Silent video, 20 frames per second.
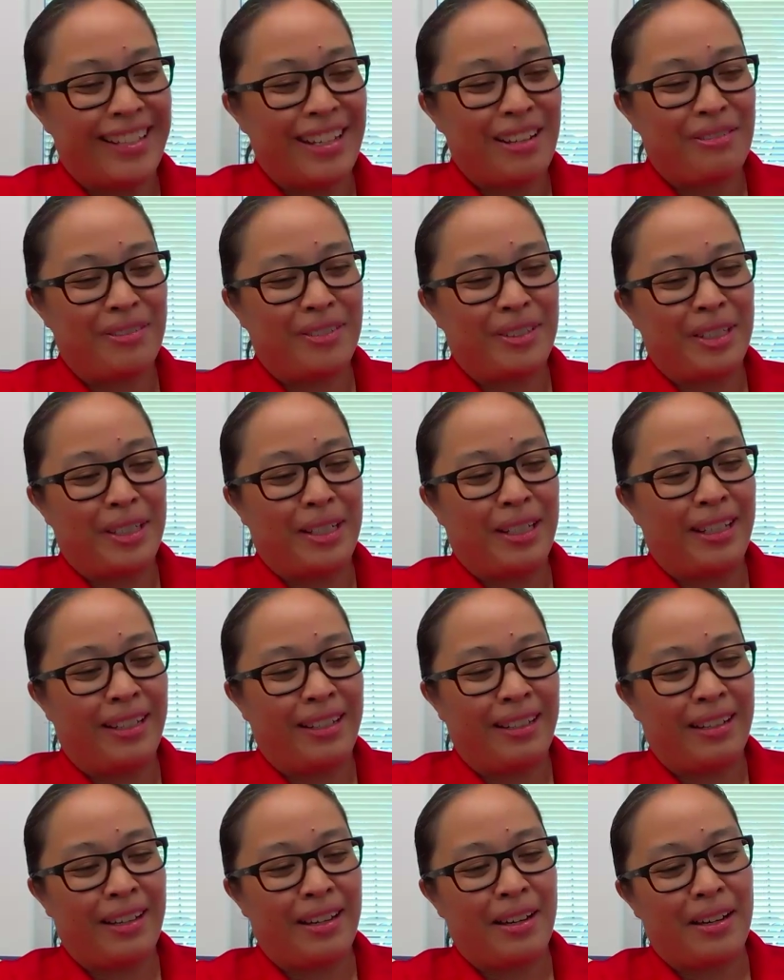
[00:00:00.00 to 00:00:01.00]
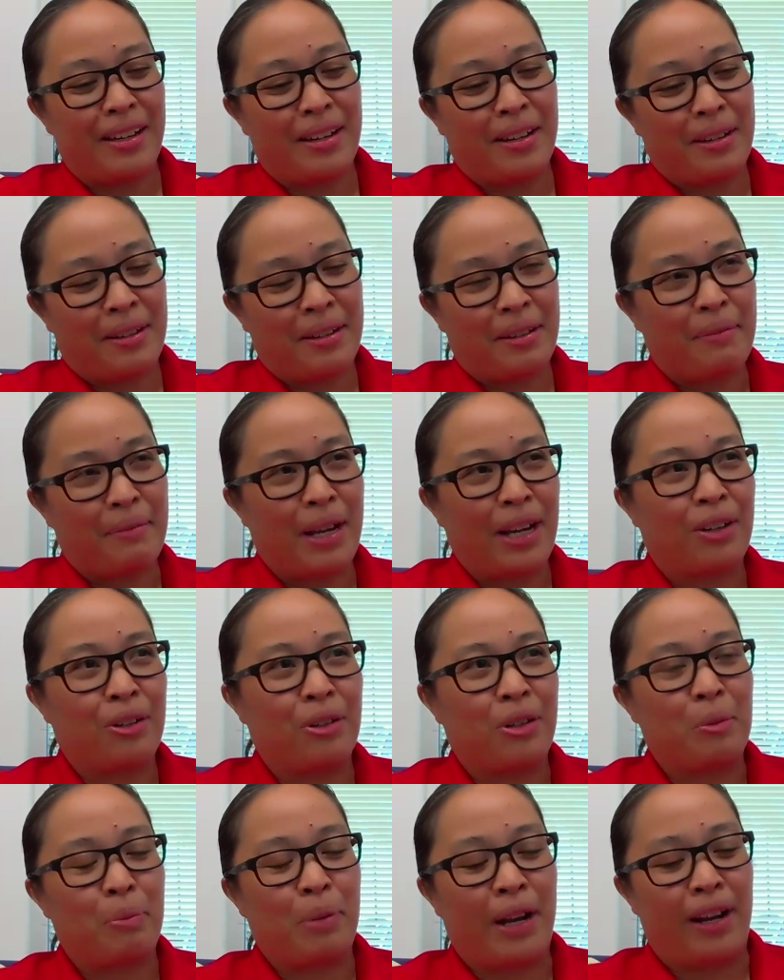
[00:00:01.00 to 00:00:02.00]
definitely uh, my
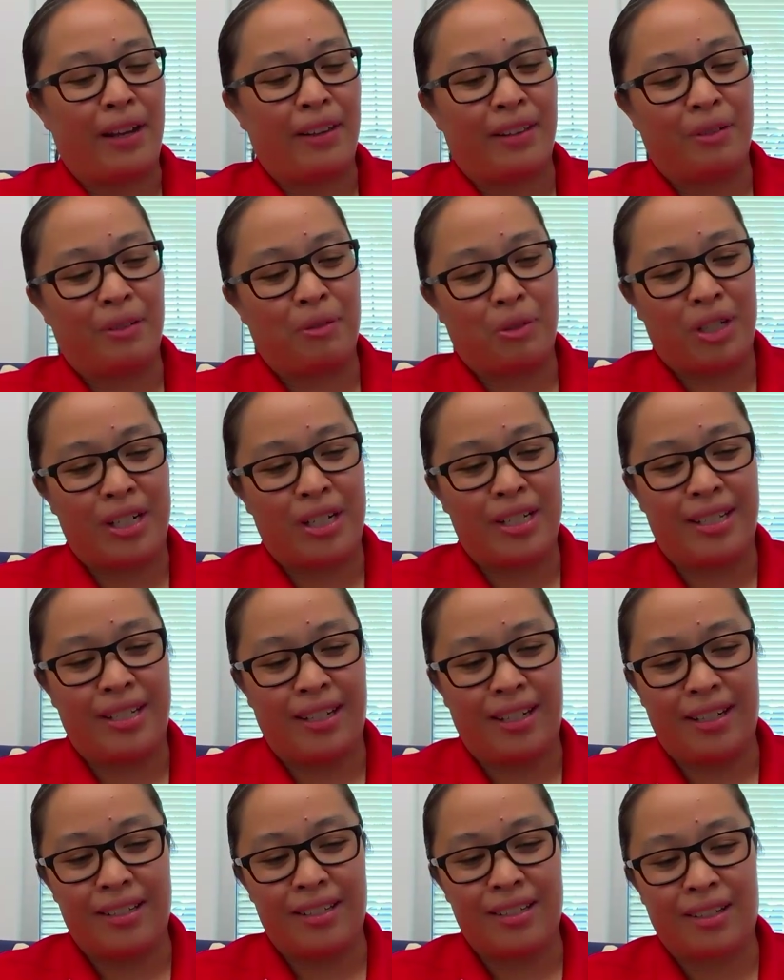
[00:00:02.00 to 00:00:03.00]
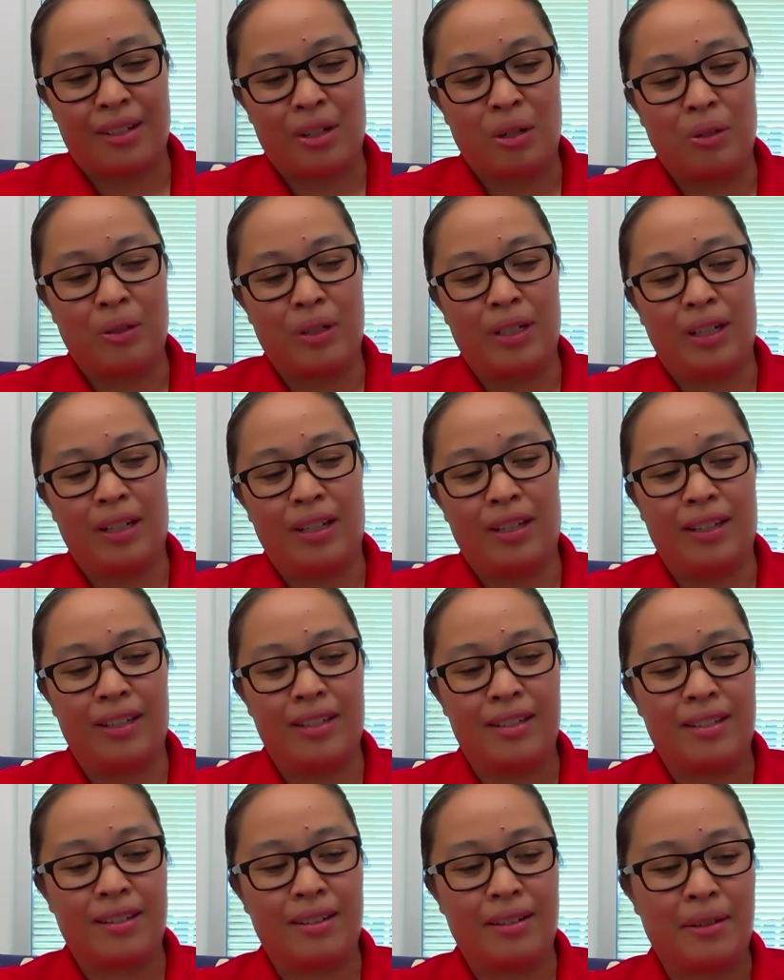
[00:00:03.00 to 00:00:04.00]
career path and where I see it's going
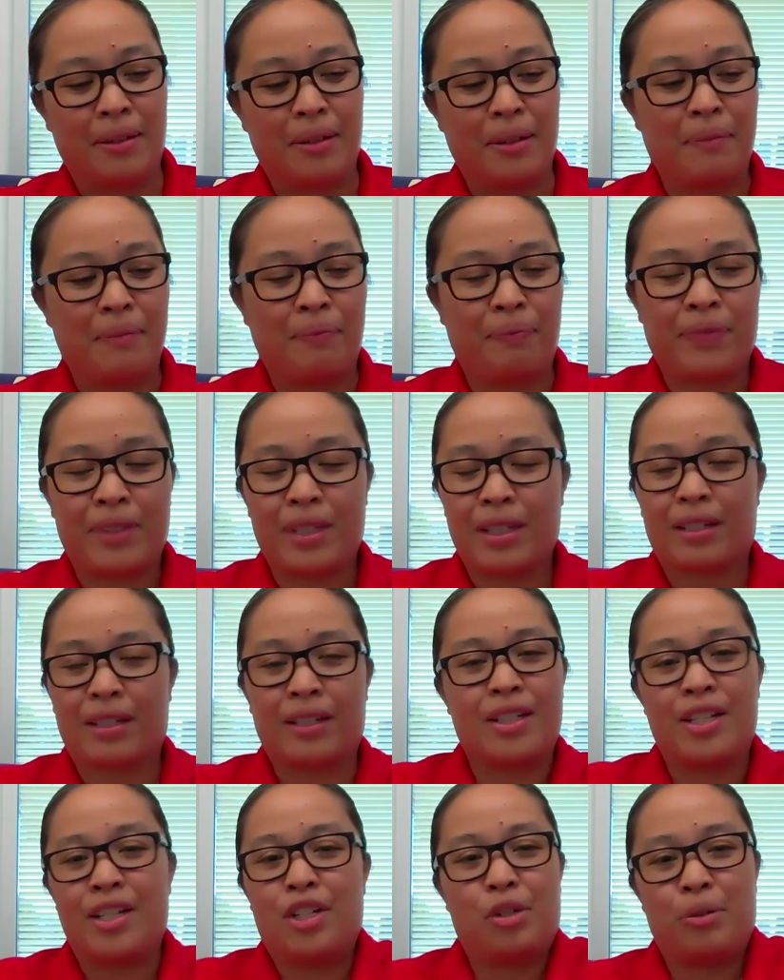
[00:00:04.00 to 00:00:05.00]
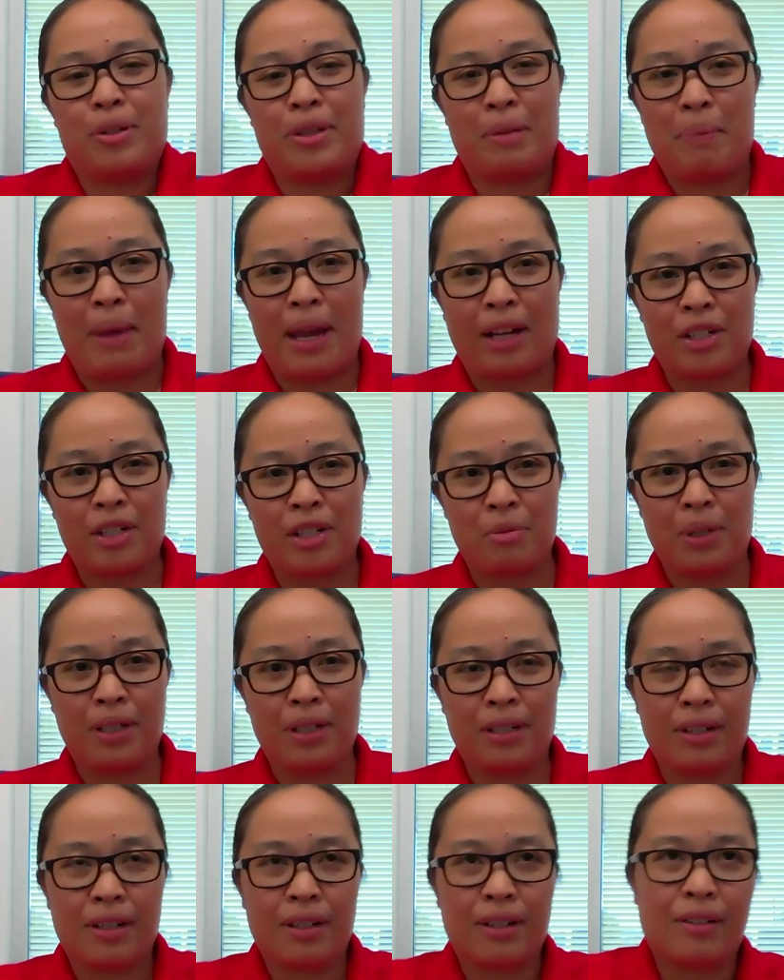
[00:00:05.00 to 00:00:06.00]
is um, continuing the
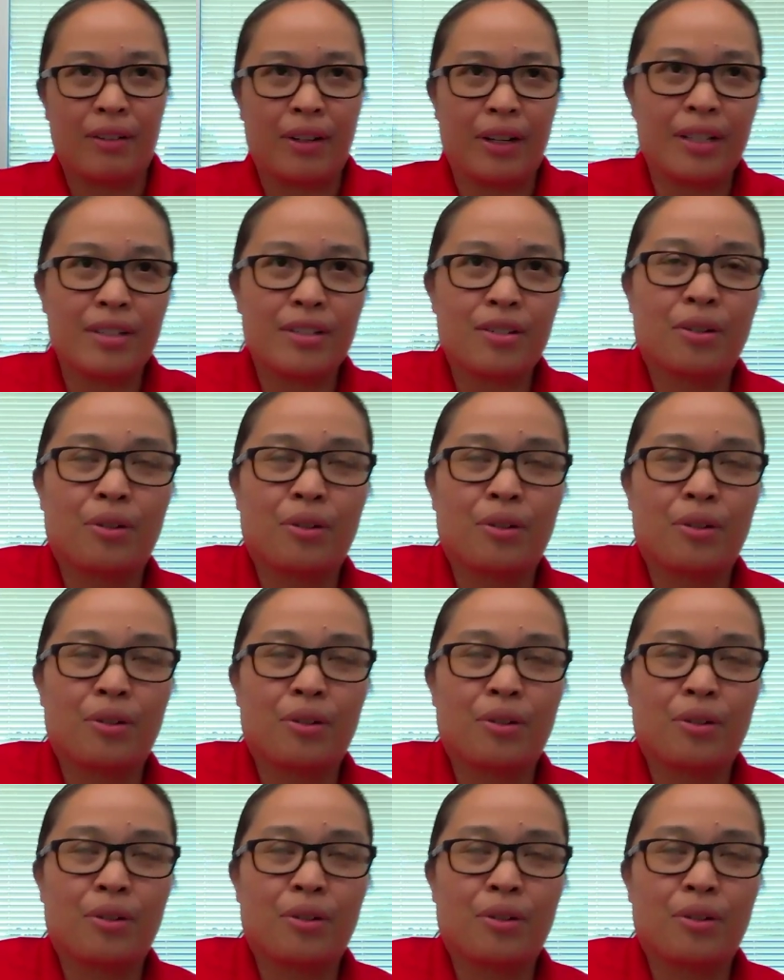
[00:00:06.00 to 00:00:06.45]
management right?